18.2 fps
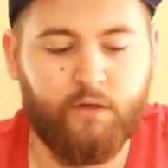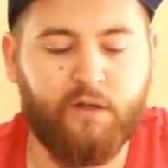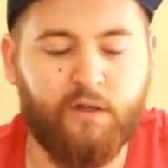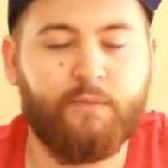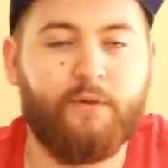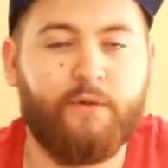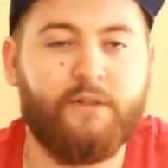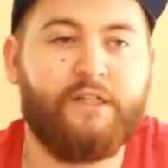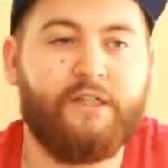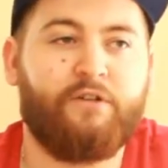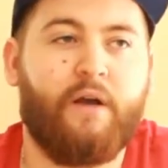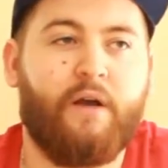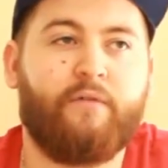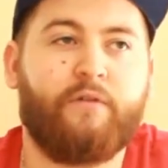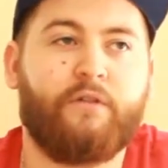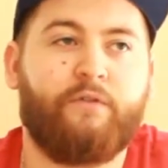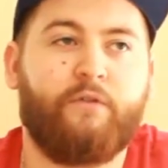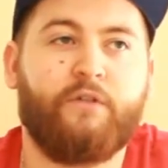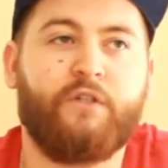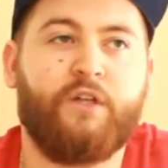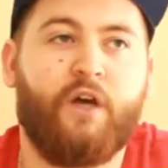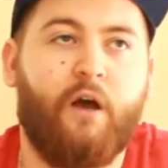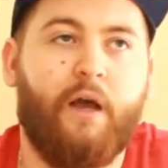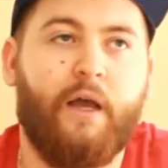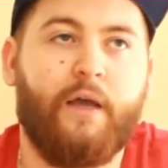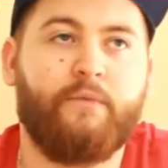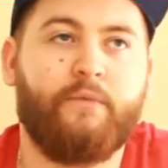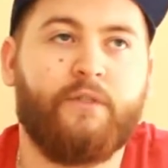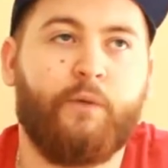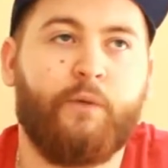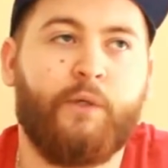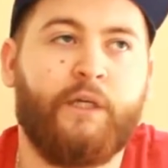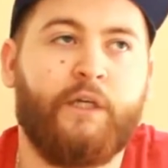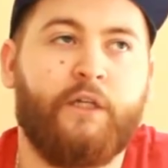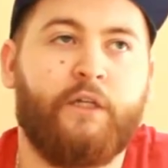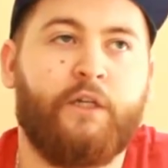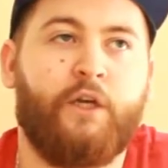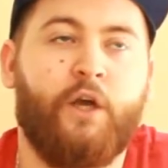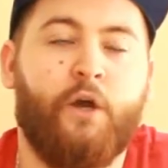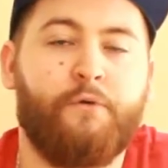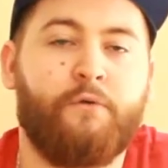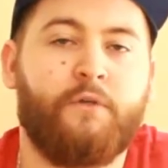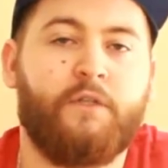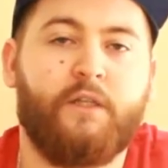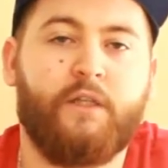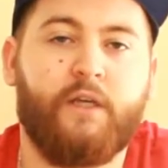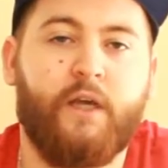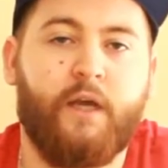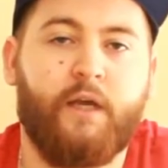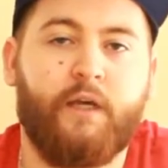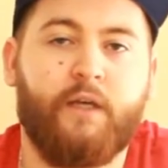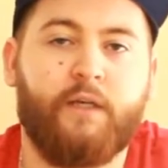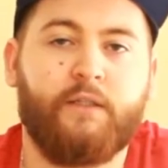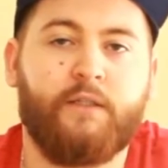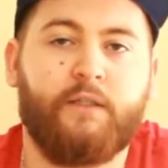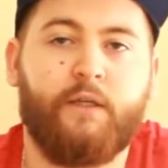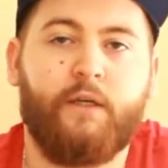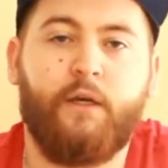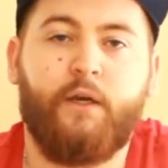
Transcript: I suppose he travels through time so he can go to the 80s.